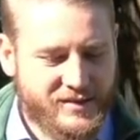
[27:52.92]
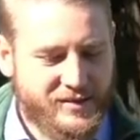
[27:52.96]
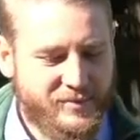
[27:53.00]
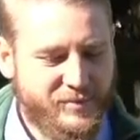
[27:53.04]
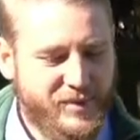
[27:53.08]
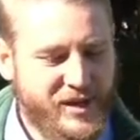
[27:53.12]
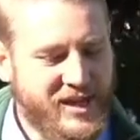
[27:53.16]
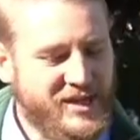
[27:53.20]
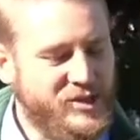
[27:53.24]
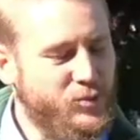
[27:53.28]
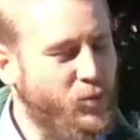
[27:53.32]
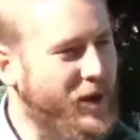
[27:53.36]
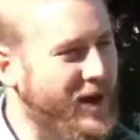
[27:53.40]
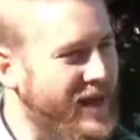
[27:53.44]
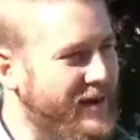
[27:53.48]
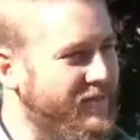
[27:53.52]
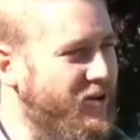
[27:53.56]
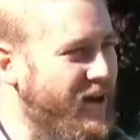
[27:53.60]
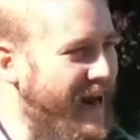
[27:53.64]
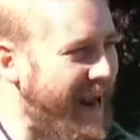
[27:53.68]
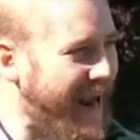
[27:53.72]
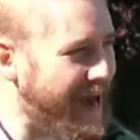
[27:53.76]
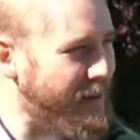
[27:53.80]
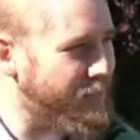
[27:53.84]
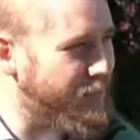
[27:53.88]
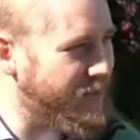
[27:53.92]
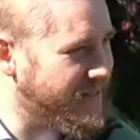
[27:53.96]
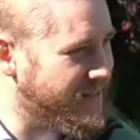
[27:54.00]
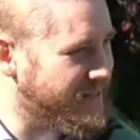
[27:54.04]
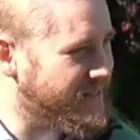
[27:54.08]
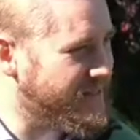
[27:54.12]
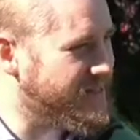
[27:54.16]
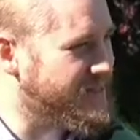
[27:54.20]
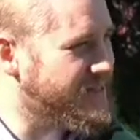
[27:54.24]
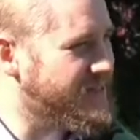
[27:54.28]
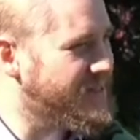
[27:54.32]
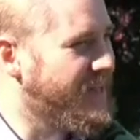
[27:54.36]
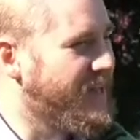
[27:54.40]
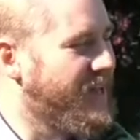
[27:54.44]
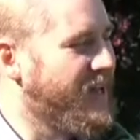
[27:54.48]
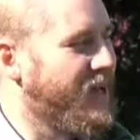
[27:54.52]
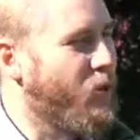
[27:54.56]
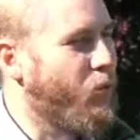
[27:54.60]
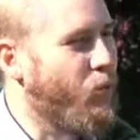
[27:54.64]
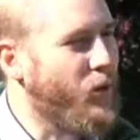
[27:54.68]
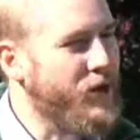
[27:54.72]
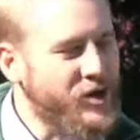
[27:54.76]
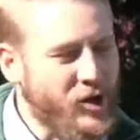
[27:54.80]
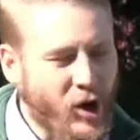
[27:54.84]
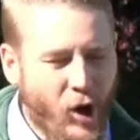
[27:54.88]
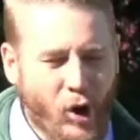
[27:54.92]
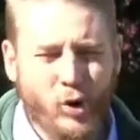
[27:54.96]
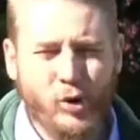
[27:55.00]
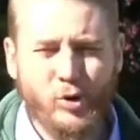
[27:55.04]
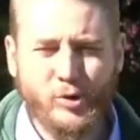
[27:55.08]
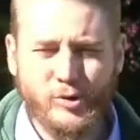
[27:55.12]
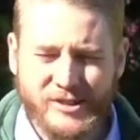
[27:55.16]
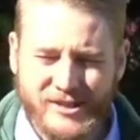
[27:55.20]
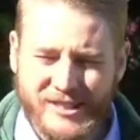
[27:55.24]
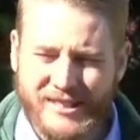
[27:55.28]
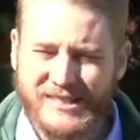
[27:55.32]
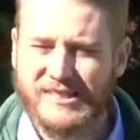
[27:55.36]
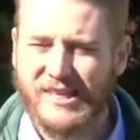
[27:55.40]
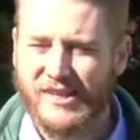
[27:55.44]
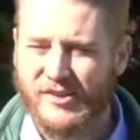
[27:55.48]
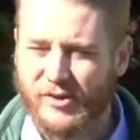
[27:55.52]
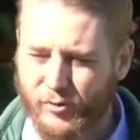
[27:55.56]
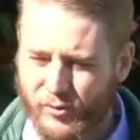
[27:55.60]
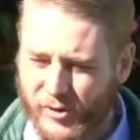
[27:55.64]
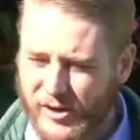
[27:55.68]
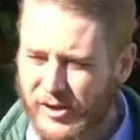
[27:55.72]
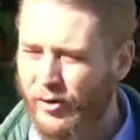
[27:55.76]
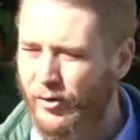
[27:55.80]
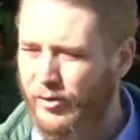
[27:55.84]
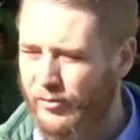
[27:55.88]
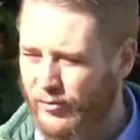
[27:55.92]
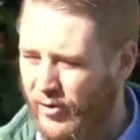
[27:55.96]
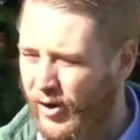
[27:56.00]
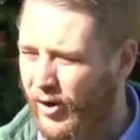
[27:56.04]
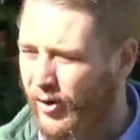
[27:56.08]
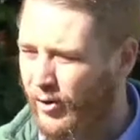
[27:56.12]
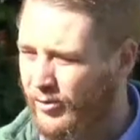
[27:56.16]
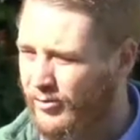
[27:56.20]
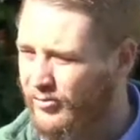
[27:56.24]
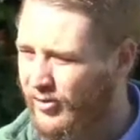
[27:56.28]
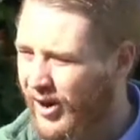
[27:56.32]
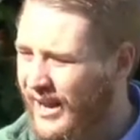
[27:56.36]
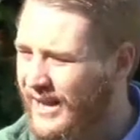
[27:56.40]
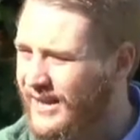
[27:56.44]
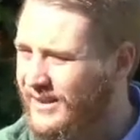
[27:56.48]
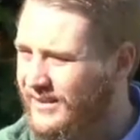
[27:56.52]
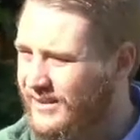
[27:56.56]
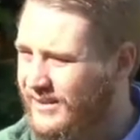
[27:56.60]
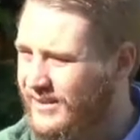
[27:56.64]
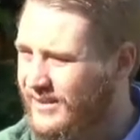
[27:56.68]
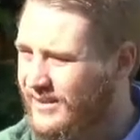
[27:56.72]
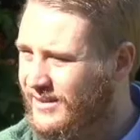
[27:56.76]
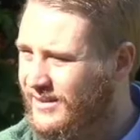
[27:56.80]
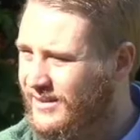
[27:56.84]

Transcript: Because whatever happens, we know who sits on the real throne, right?